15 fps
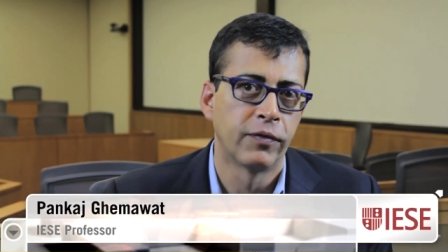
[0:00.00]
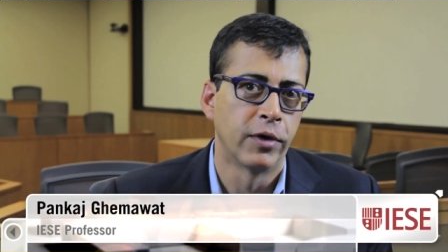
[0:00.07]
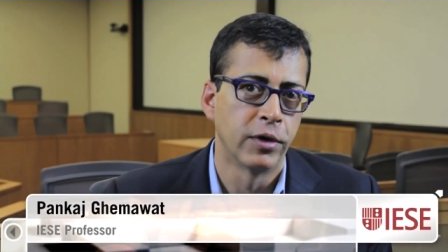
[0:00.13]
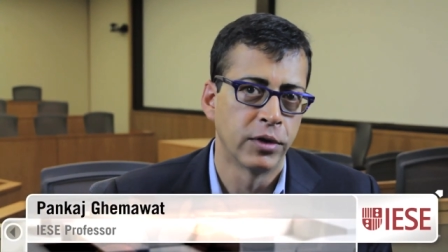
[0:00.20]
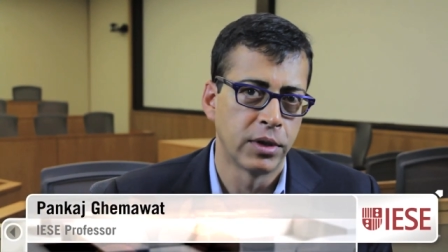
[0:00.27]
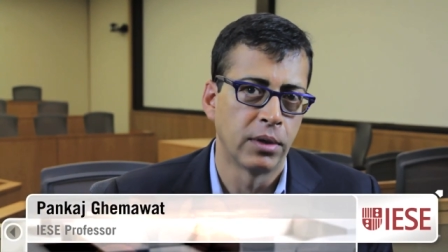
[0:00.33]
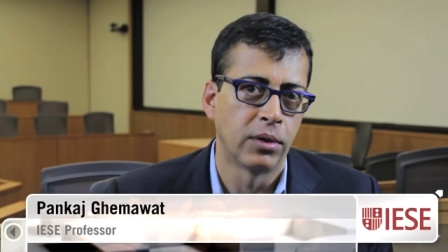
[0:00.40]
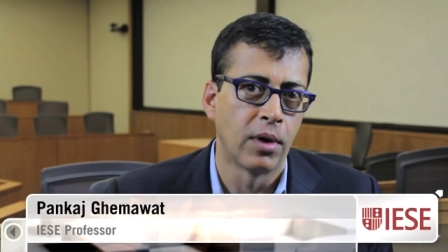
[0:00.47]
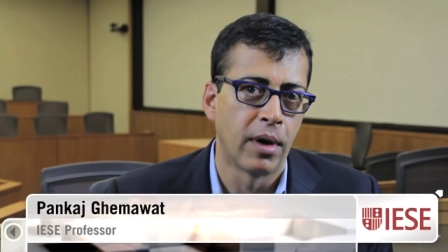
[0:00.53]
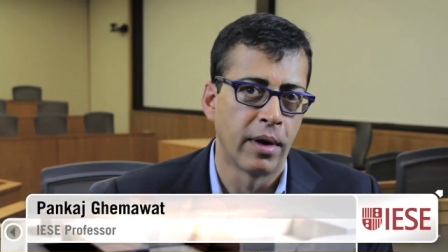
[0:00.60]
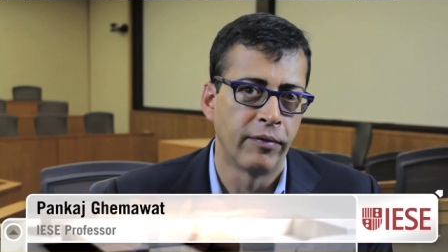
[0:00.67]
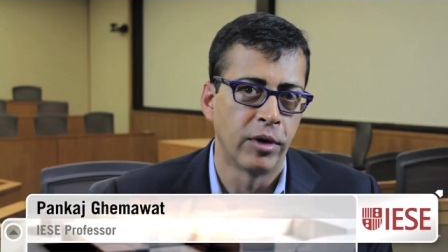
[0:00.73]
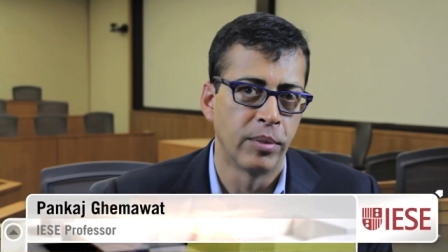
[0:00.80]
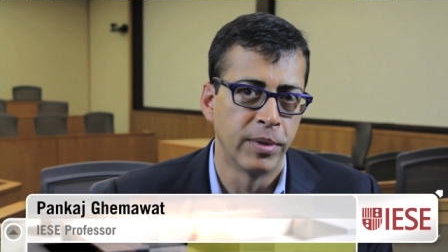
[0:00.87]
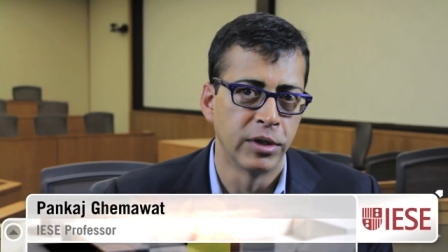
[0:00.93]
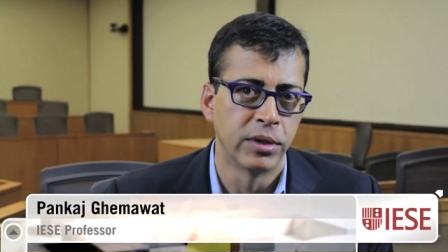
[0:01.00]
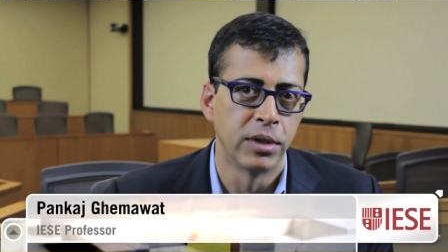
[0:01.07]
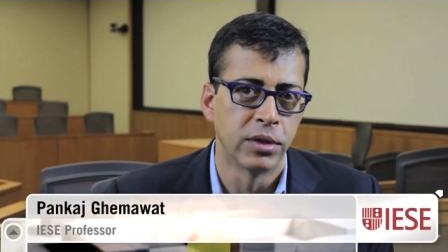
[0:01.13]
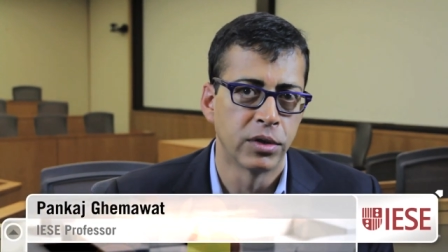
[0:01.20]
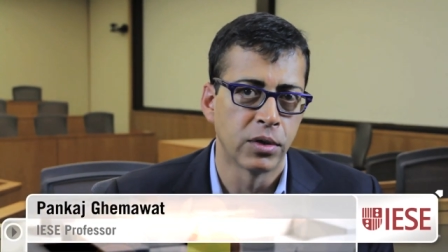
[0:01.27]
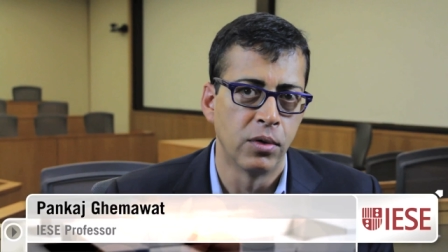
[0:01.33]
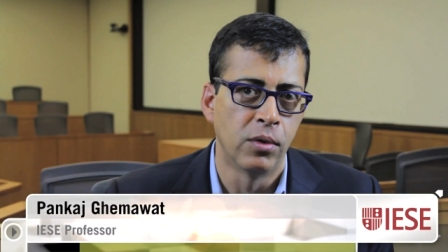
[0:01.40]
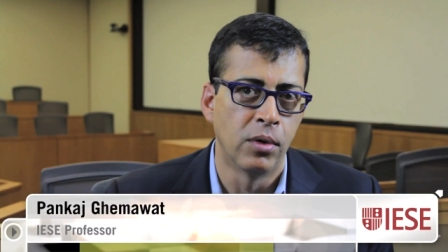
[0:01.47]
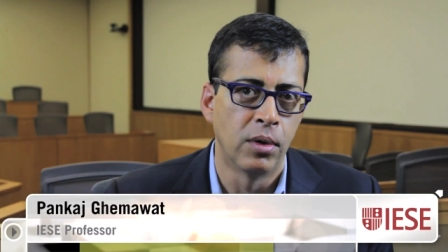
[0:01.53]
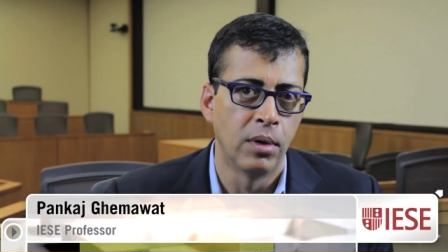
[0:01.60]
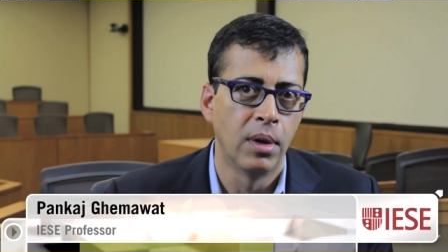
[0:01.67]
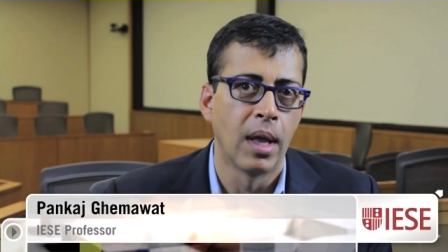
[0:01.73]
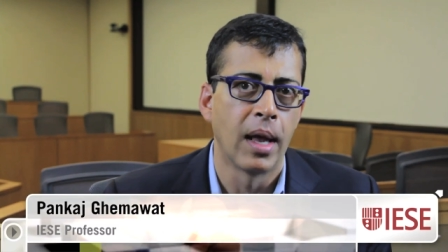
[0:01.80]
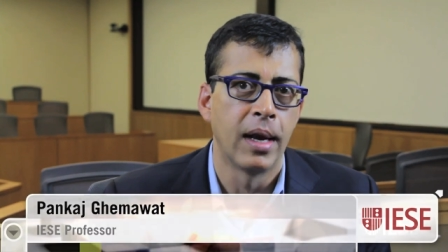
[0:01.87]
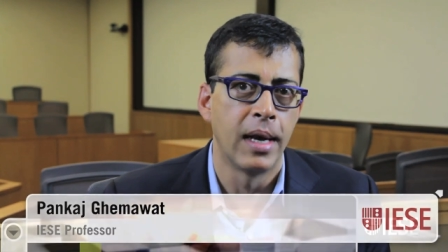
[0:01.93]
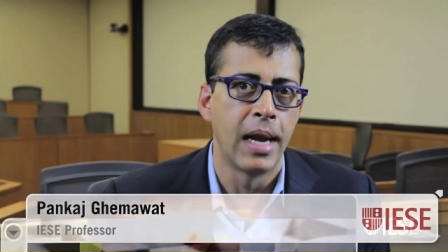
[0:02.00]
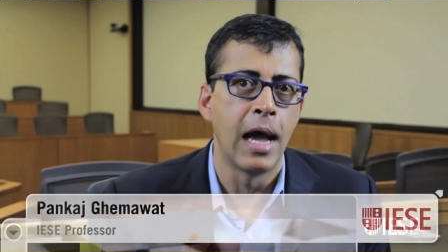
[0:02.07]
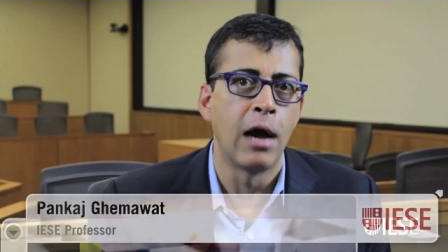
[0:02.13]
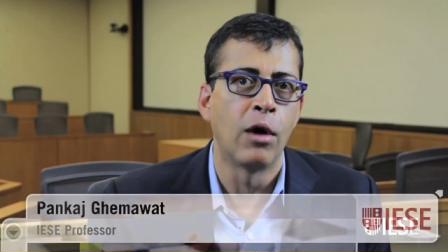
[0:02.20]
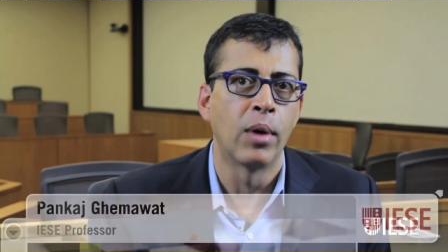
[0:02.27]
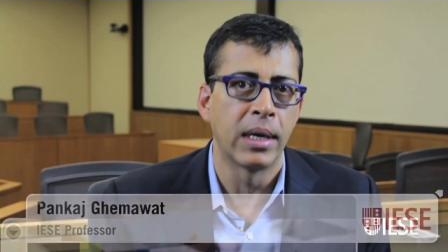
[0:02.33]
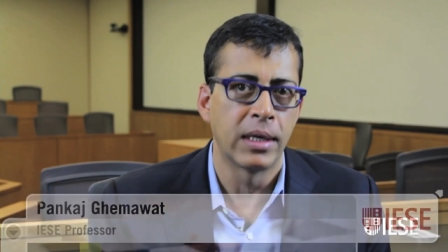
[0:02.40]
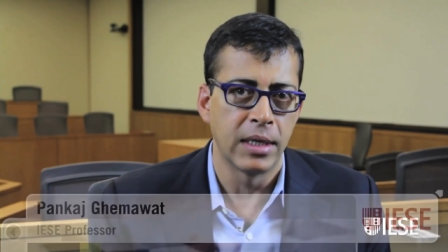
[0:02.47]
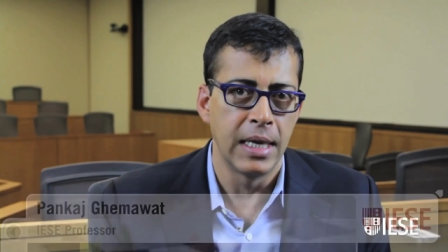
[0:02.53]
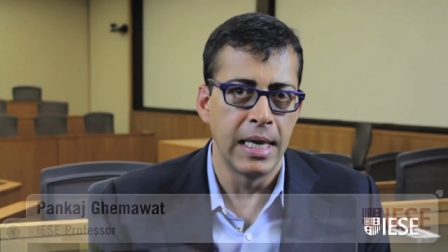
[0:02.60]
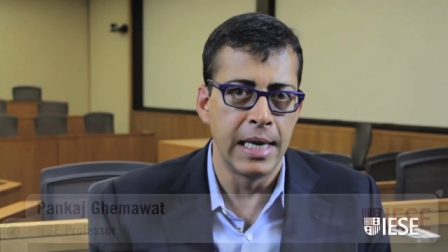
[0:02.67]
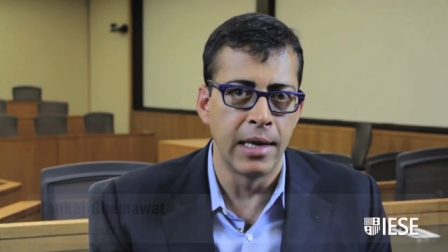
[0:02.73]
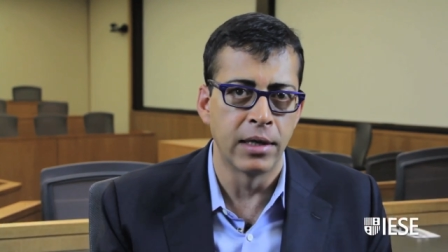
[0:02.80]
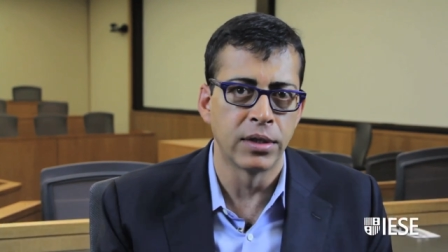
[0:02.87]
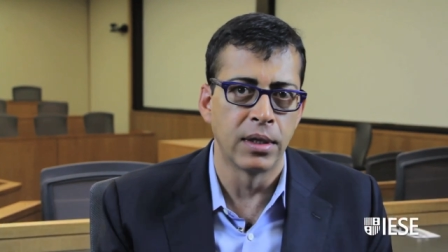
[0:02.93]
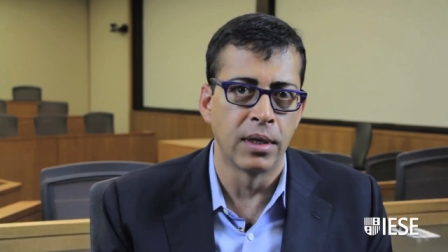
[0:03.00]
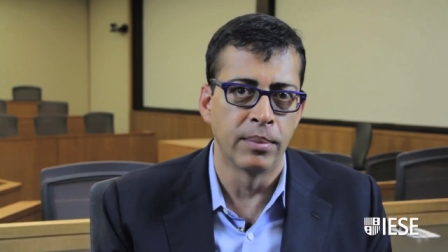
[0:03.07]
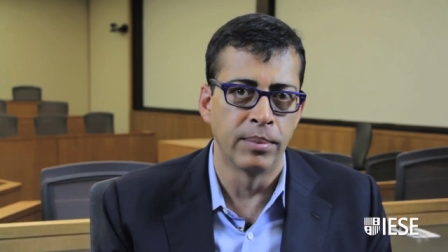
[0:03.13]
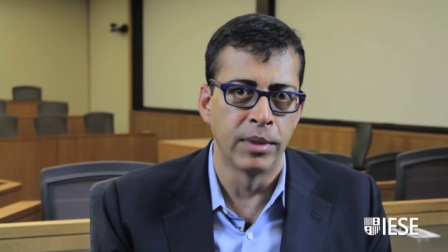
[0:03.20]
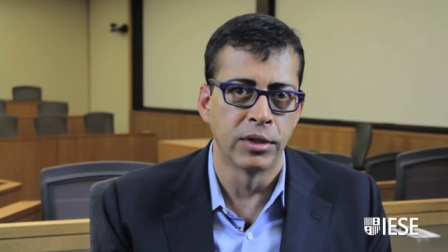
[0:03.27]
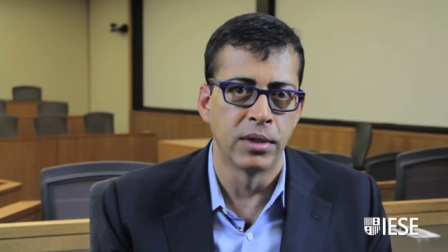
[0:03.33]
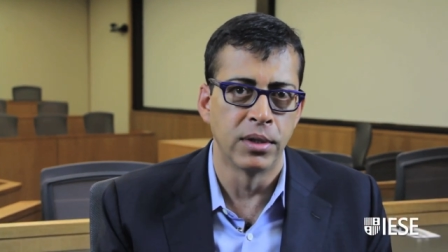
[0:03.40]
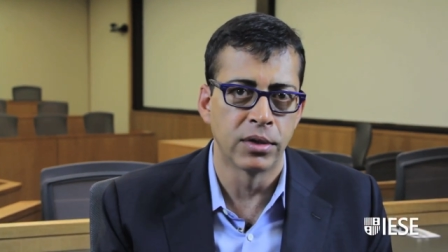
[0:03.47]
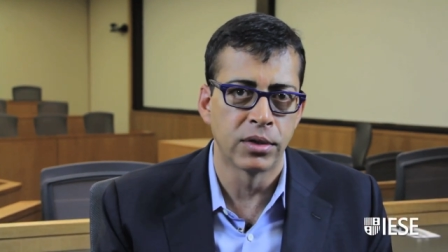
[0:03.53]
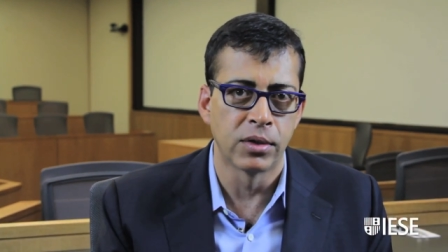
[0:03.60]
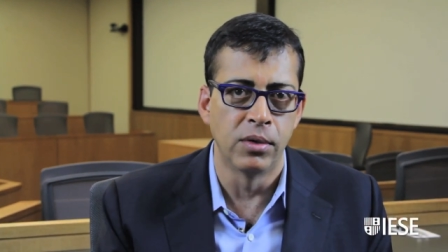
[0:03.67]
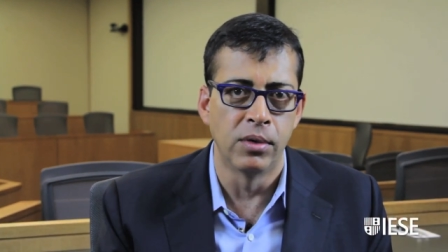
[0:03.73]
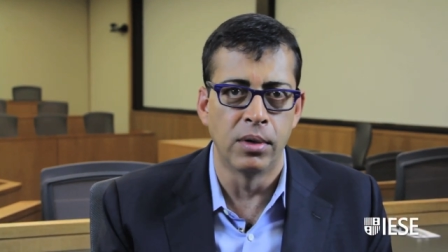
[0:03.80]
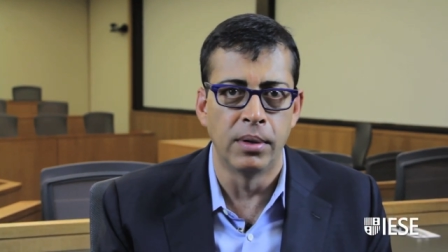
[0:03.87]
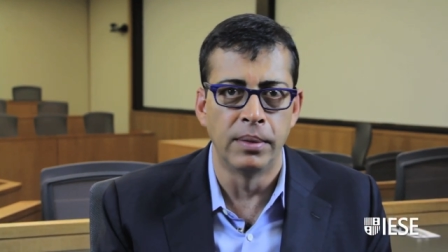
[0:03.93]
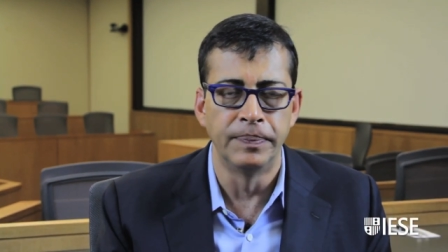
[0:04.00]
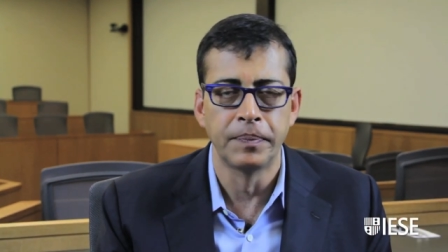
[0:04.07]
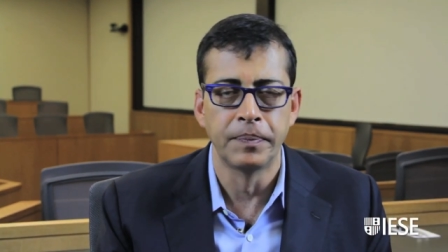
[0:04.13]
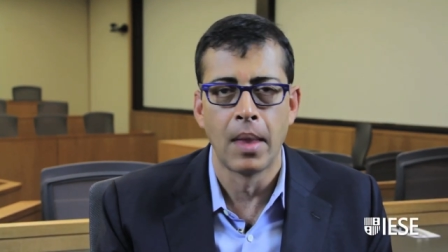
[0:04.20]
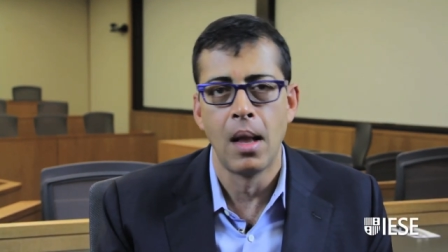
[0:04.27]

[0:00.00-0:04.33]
first at the Harvard Business School and now at IESE Business School.